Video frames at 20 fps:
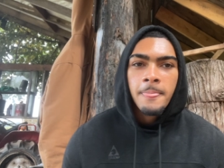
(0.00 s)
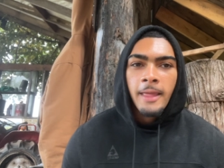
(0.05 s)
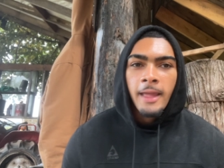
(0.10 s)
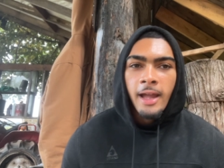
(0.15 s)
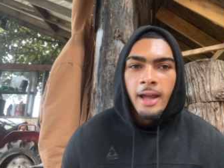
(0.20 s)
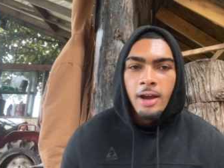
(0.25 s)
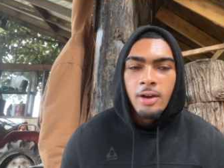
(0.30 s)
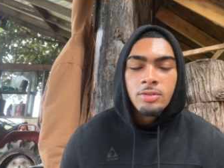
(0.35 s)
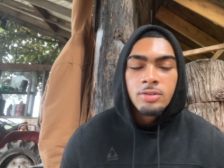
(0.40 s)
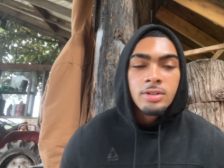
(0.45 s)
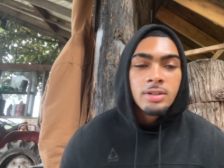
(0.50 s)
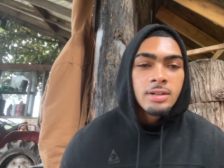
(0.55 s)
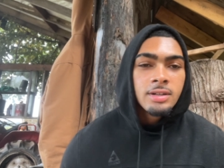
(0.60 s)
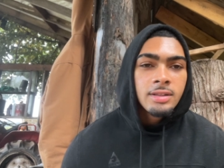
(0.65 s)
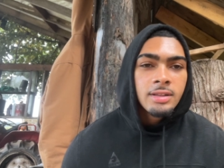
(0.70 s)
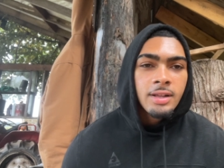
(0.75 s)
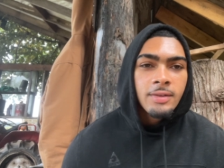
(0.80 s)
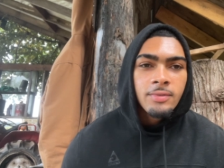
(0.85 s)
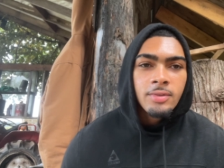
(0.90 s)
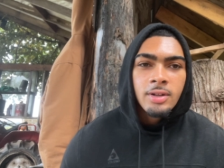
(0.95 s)
how you're going to
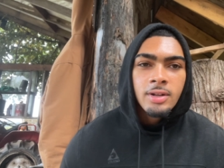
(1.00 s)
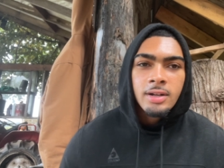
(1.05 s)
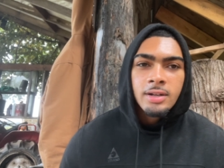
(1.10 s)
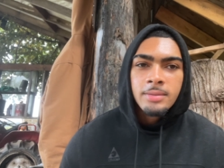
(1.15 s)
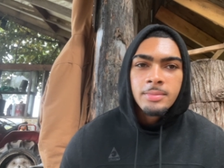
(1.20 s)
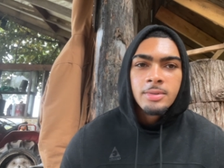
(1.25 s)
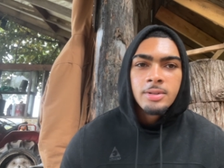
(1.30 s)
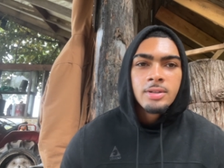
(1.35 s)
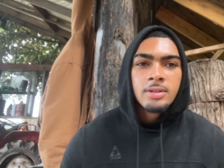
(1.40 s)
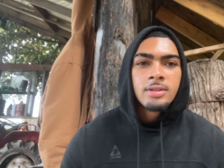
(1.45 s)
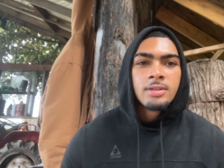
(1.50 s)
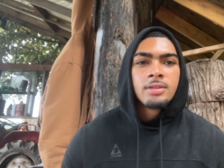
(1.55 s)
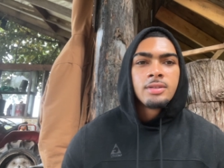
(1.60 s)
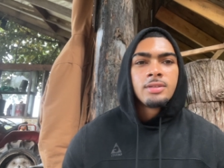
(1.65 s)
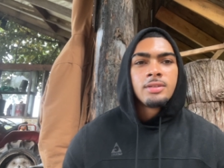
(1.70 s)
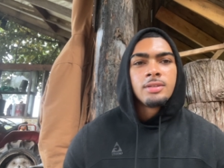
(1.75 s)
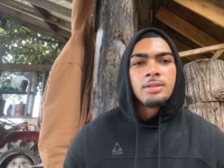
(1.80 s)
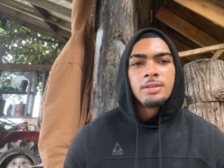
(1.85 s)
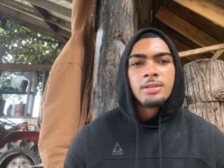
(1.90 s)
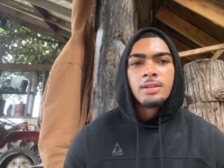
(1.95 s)
level up,
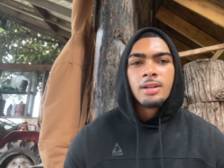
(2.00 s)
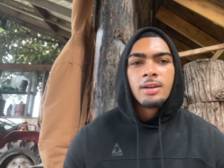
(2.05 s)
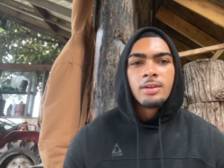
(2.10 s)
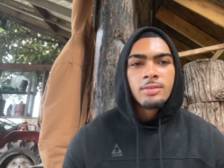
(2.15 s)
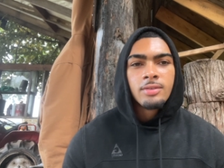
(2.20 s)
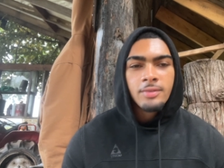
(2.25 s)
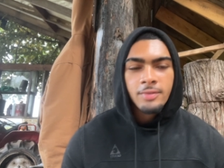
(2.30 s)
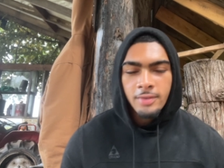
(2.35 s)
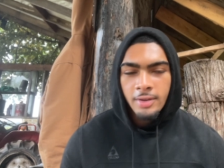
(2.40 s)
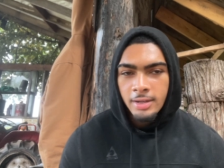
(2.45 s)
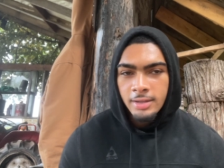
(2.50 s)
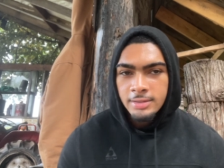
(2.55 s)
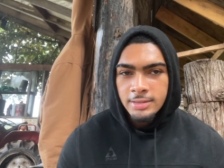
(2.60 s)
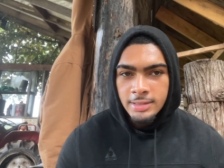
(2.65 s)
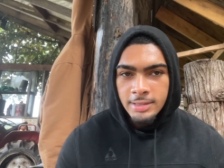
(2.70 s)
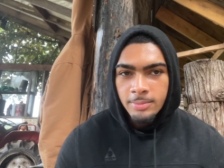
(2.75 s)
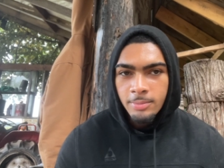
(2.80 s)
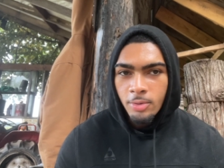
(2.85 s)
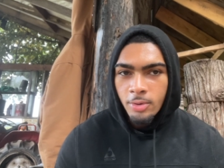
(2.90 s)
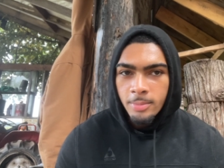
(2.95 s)
you know, if you guys
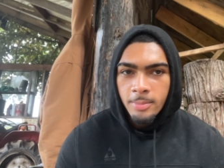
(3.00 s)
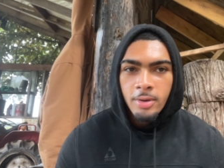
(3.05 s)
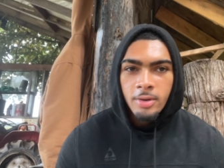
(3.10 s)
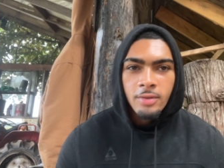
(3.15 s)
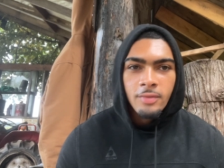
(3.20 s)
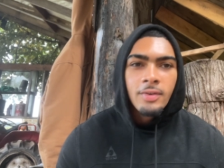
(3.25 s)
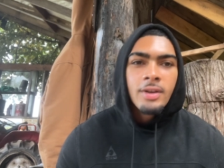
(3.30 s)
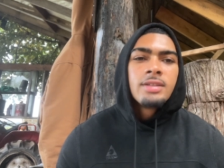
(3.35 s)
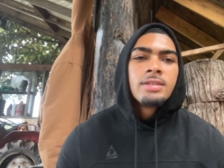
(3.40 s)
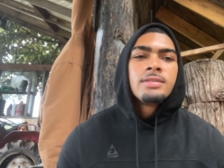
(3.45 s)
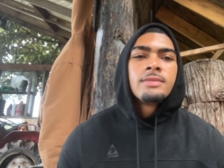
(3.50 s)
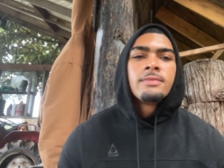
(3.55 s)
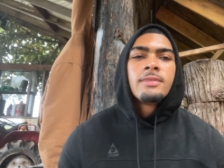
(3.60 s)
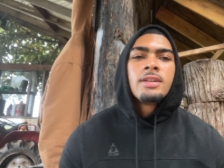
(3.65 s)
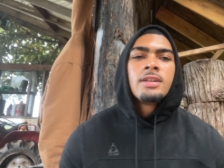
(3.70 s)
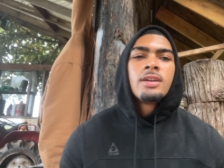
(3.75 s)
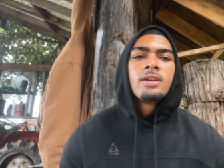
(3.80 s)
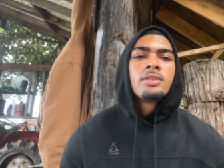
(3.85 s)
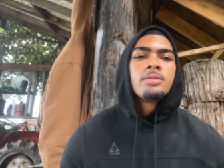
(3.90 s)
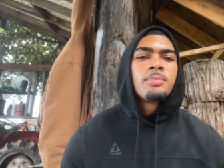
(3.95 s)
need more motivation
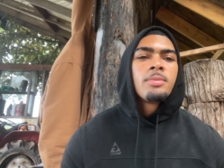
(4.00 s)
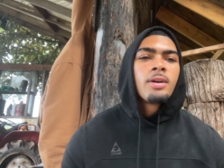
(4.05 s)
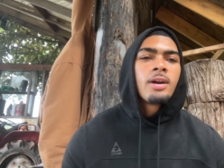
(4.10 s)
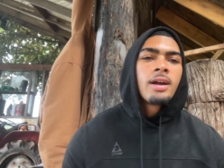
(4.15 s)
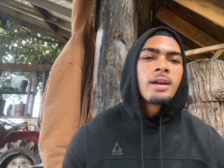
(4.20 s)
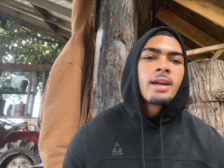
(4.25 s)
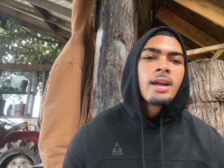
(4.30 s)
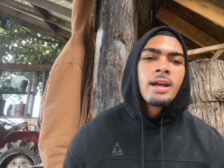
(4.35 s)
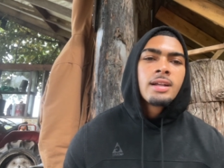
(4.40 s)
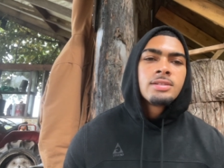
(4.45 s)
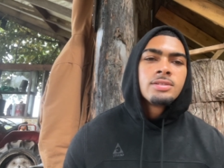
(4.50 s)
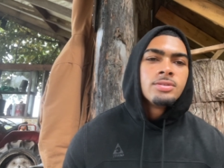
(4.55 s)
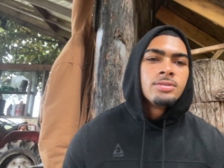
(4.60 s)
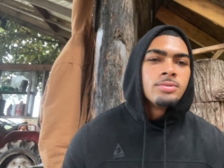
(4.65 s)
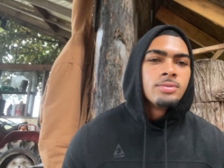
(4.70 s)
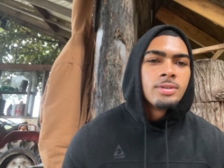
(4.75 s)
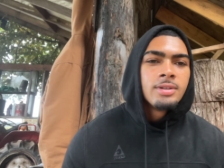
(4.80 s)
videos, bro, I got you.